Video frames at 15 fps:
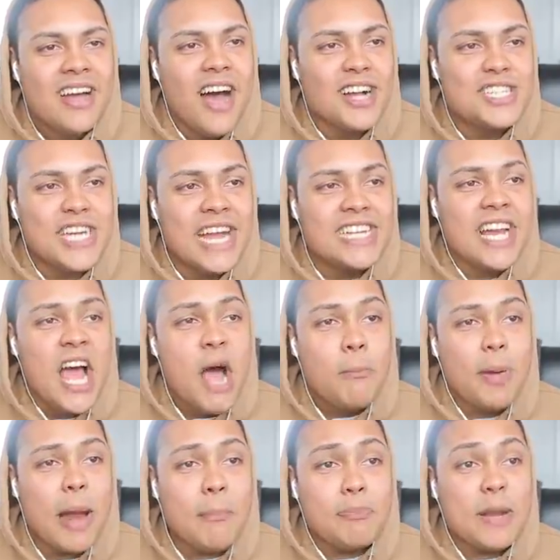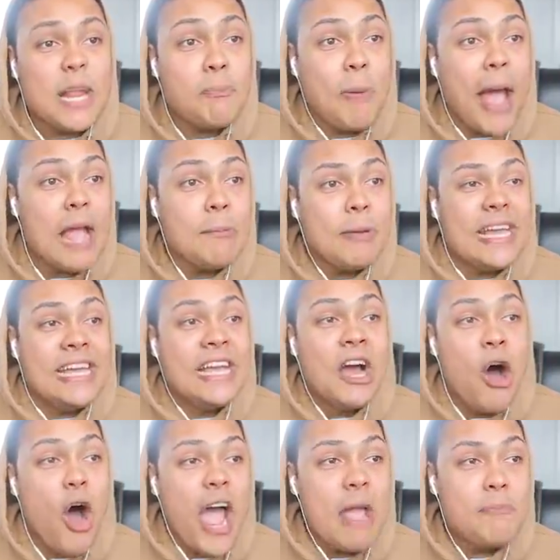Oh shit! The baby!
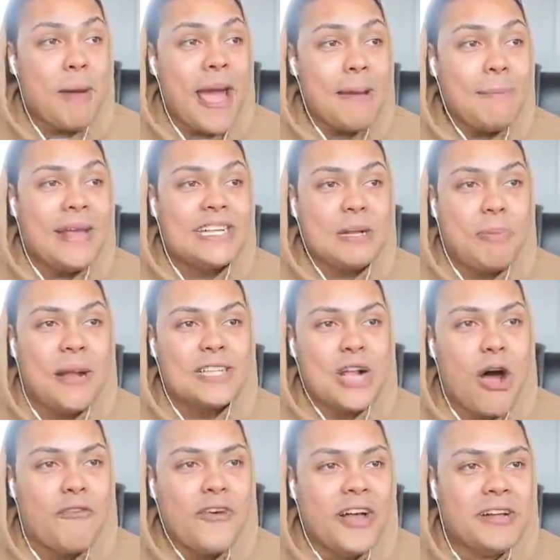Wait, baby, to piss off!